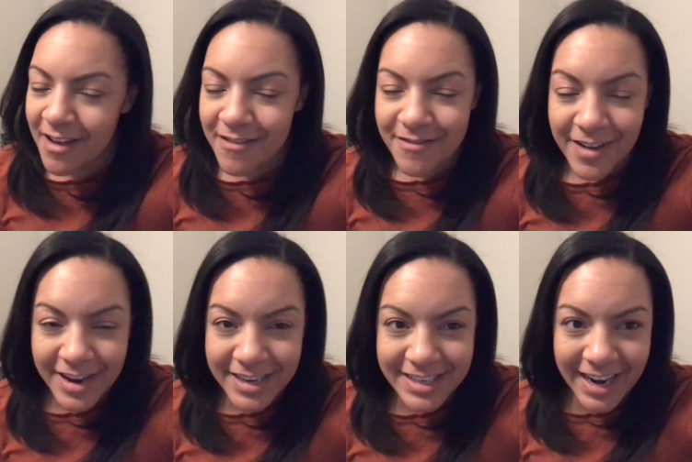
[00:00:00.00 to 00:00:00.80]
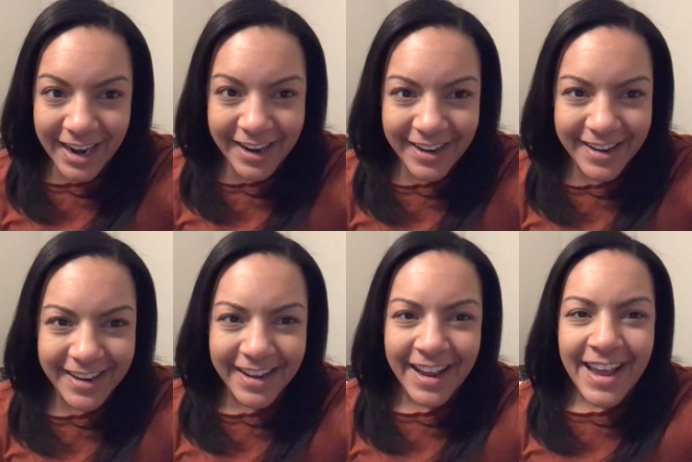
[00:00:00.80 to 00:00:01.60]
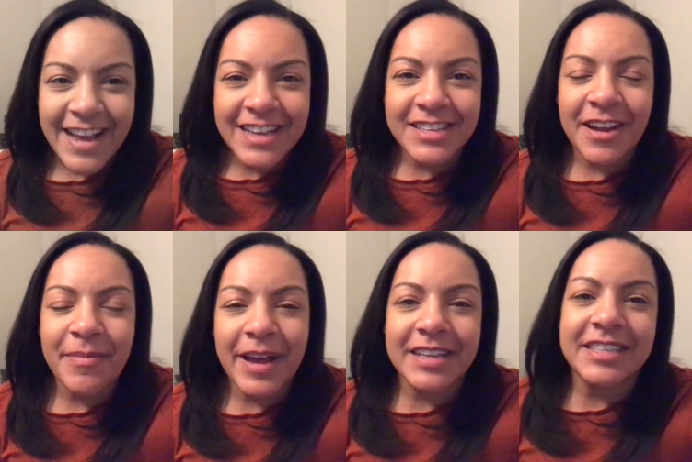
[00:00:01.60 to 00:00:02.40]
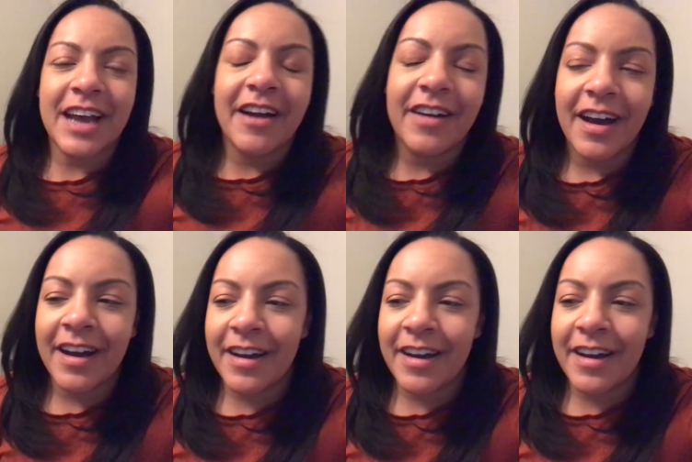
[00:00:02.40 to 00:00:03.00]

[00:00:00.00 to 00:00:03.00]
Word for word: very tired. So I passed out,